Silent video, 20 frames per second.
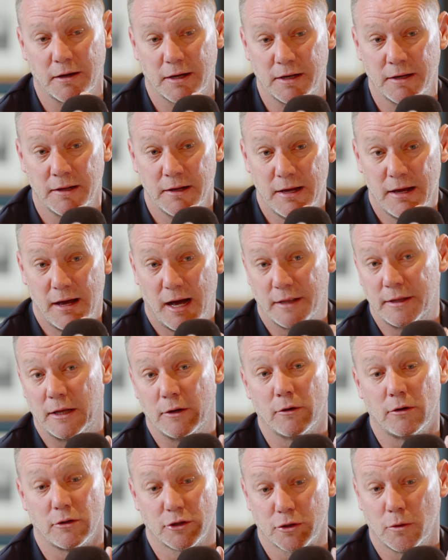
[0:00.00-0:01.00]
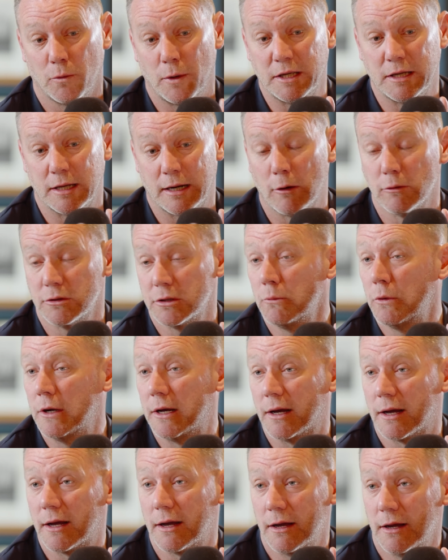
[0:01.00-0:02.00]
And then also when you're out of
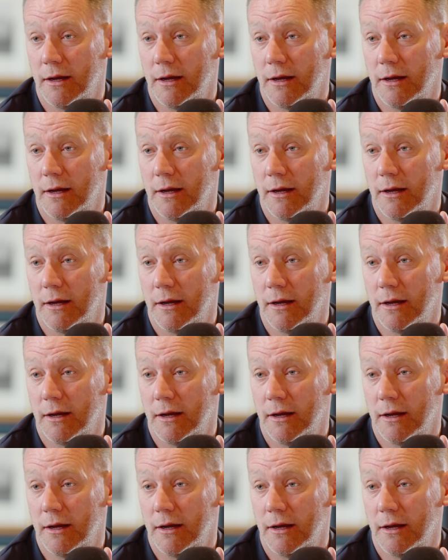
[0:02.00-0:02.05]
work,